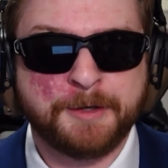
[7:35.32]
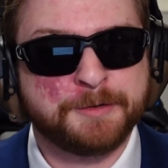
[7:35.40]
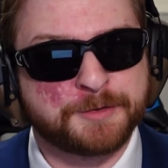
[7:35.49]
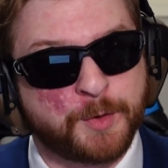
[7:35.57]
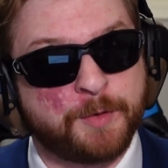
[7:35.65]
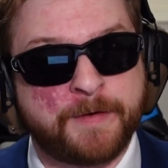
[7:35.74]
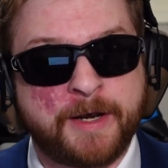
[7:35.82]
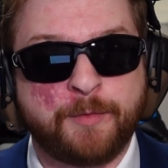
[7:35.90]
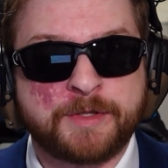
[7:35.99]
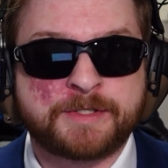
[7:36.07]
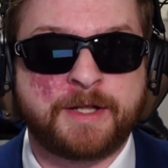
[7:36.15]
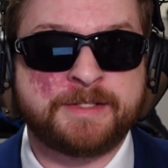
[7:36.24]
So if
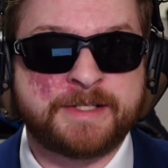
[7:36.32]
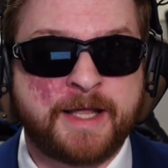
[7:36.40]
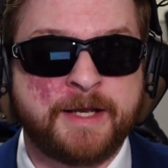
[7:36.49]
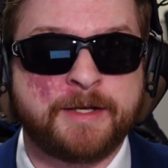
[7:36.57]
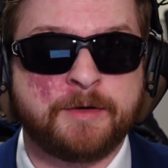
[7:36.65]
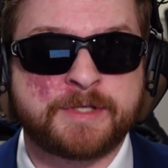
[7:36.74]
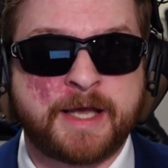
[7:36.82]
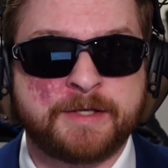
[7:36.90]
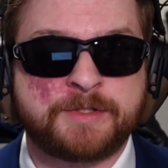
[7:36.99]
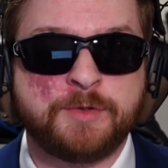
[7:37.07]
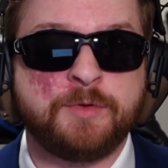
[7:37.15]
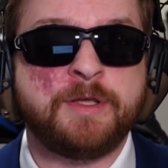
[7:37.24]
anyone still has any doubts
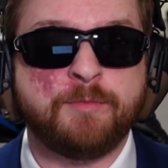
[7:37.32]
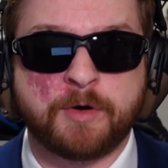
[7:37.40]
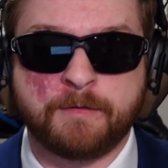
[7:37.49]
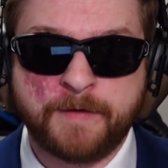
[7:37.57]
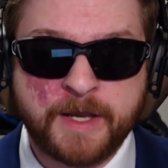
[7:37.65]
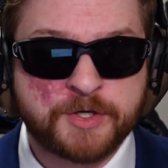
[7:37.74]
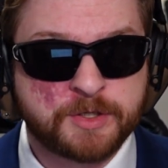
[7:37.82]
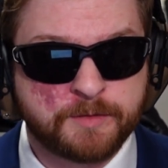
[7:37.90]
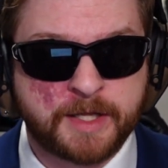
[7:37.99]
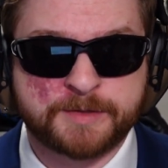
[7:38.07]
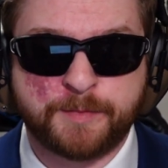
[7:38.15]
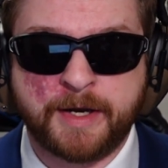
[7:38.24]
as to the motivation
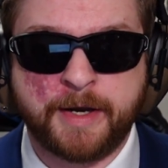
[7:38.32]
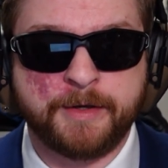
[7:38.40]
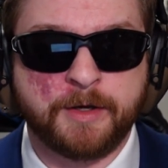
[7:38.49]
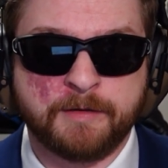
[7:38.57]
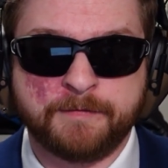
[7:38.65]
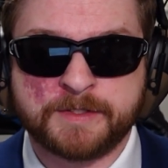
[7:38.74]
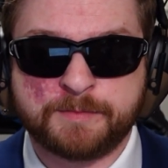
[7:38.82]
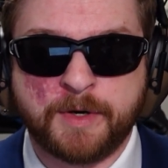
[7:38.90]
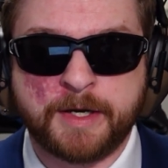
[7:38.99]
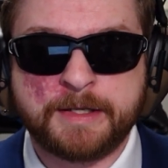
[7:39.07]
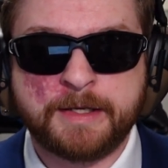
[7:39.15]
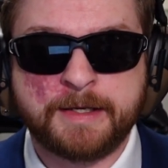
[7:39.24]
that's behind all of this
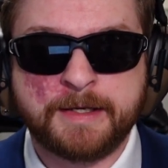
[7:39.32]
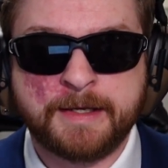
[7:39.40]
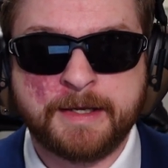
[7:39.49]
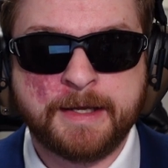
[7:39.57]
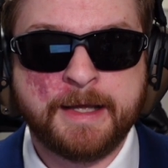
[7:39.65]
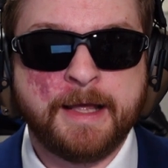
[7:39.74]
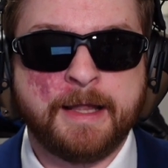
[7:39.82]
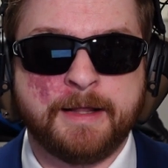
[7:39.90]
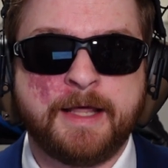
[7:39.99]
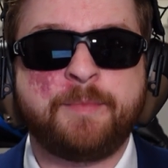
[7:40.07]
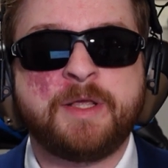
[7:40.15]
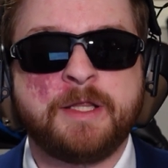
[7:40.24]
money,
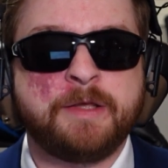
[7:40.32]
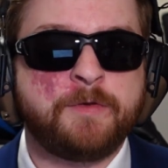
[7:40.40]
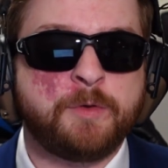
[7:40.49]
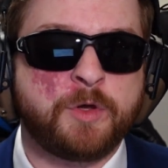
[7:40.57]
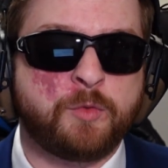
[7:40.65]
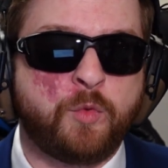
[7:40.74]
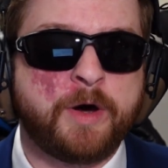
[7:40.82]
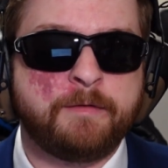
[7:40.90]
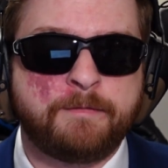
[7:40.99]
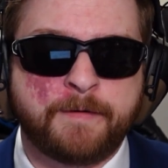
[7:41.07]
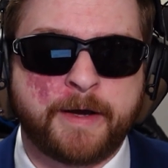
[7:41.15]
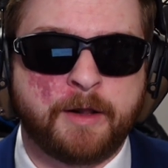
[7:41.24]
let me leave you with one
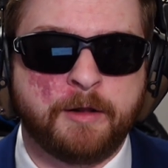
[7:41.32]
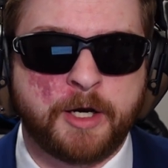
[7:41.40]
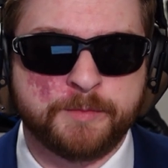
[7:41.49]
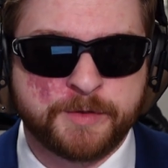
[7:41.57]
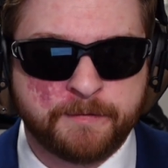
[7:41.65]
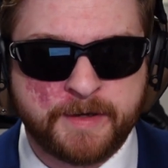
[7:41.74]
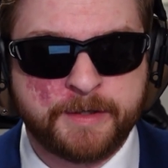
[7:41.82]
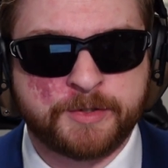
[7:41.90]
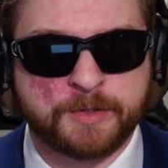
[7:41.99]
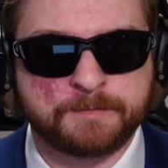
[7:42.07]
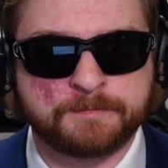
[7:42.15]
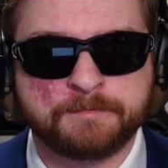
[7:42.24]
final
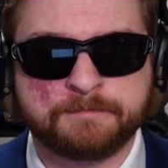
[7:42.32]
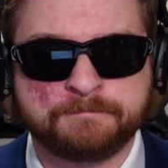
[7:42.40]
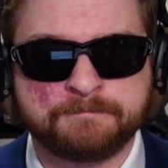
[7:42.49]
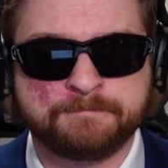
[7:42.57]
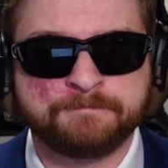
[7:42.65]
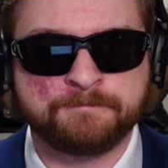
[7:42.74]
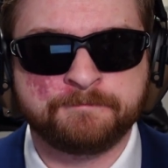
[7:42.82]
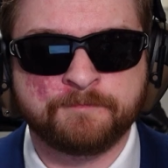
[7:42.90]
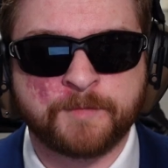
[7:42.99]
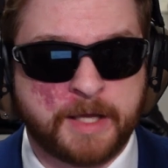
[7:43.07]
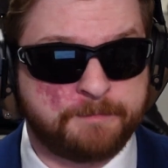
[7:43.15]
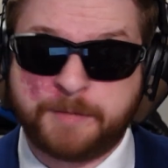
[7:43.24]
observation.
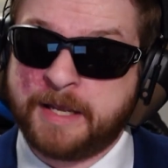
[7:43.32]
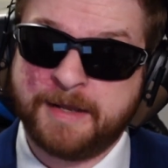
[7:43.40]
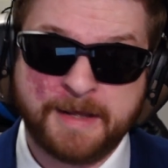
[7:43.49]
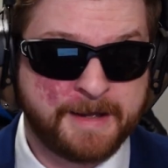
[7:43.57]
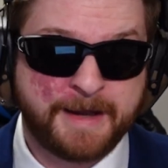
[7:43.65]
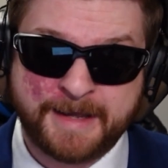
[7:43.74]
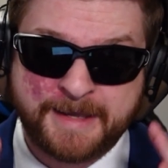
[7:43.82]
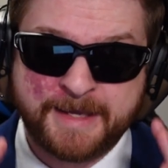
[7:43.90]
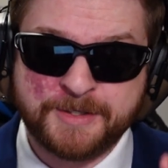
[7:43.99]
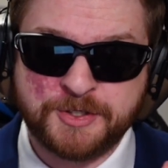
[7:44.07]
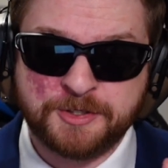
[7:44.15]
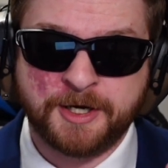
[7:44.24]
And I
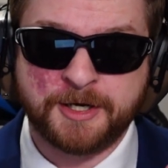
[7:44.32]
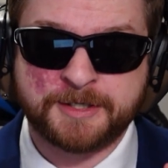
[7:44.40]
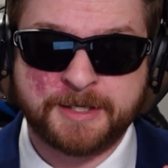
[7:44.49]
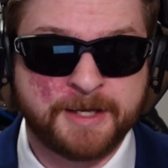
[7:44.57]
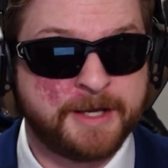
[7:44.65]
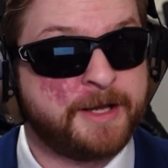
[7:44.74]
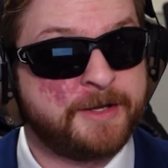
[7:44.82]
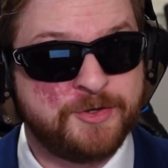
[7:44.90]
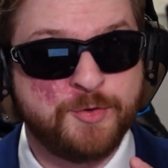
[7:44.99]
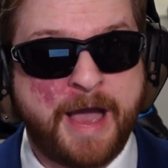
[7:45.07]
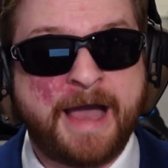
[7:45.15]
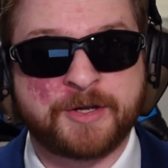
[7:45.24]
kid you not,
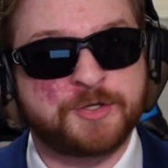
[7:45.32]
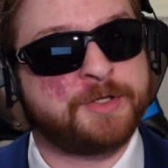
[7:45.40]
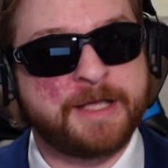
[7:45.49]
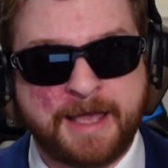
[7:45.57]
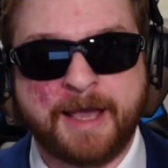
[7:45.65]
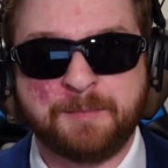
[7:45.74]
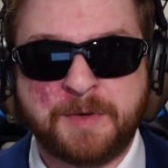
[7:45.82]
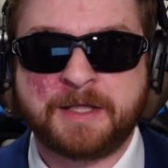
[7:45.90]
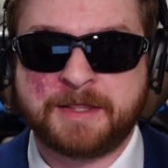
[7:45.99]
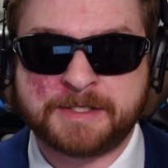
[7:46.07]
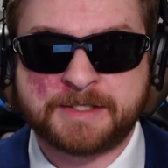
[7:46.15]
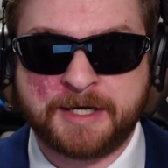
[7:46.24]
you actually can't make
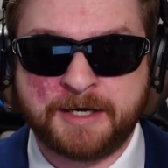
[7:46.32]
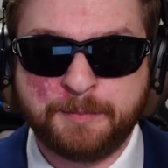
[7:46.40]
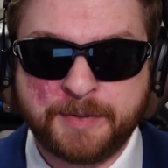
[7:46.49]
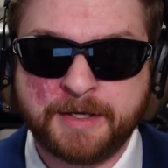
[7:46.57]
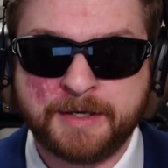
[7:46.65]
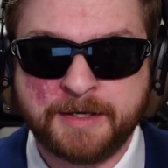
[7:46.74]
this up.